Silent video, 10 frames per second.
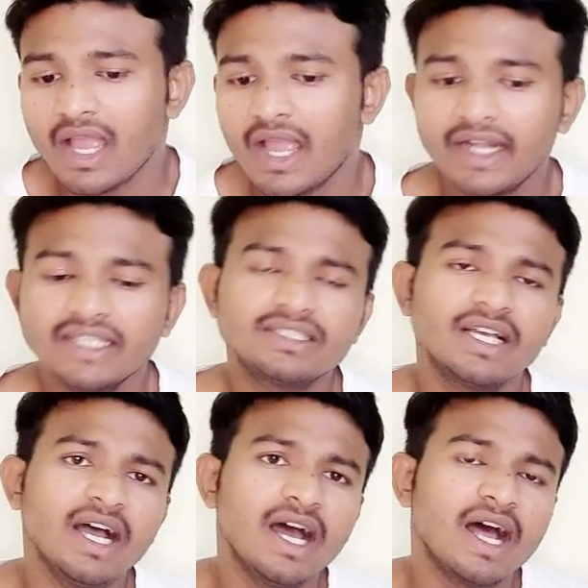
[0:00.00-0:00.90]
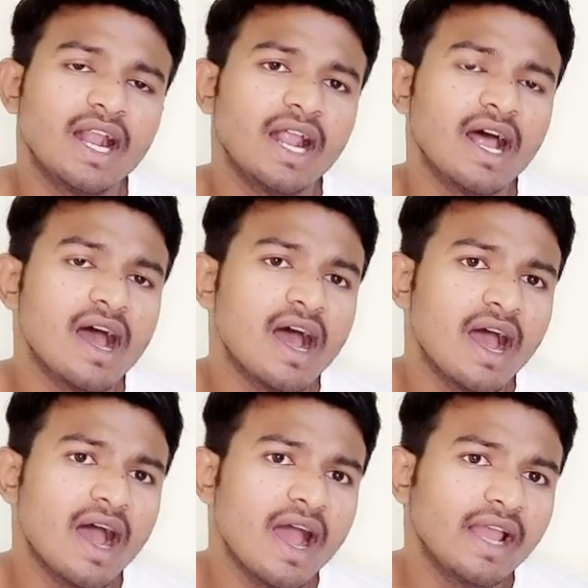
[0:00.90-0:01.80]
It is the
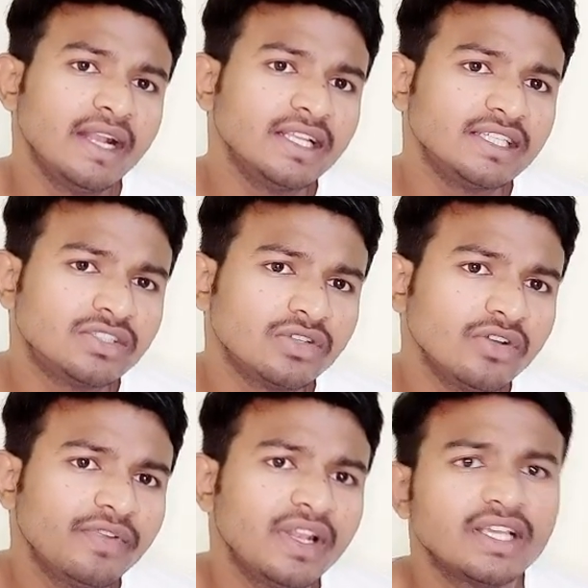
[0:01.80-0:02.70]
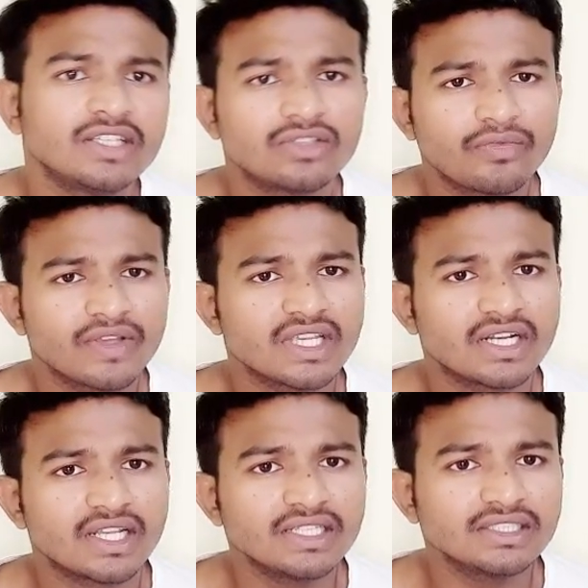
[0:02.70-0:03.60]
In eosinophilic
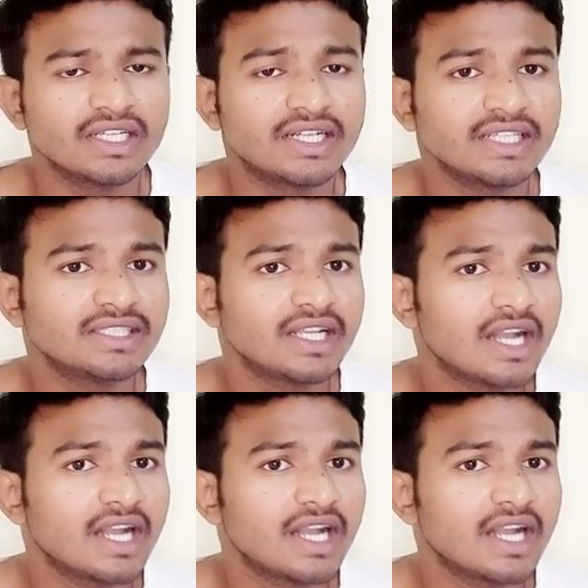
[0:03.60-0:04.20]
esophagitis, it is